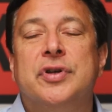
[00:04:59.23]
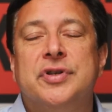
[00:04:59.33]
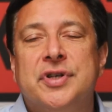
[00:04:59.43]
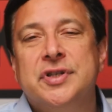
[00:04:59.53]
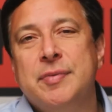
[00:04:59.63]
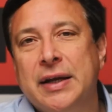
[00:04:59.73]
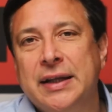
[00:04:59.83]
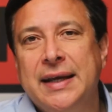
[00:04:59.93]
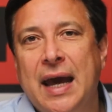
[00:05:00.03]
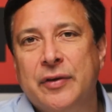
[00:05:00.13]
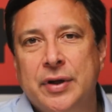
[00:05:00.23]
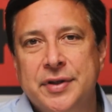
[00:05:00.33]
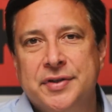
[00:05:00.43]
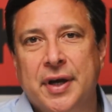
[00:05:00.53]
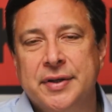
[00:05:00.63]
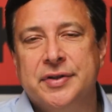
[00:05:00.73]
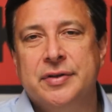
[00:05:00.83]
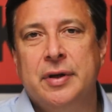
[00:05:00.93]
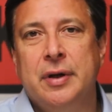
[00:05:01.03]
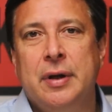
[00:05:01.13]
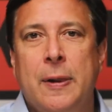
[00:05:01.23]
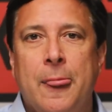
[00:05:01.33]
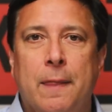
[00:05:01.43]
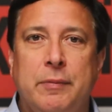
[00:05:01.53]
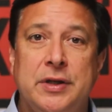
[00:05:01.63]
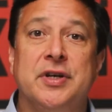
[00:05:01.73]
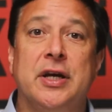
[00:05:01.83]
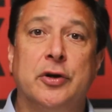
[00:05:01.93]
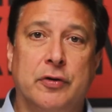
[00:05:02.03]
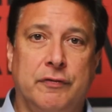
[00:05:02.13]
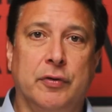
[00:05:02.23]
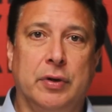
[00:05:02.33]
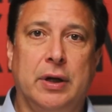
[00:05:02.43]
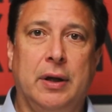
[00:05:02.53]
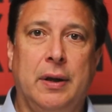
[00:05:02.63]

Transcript: the systematically gathering insights means interviewing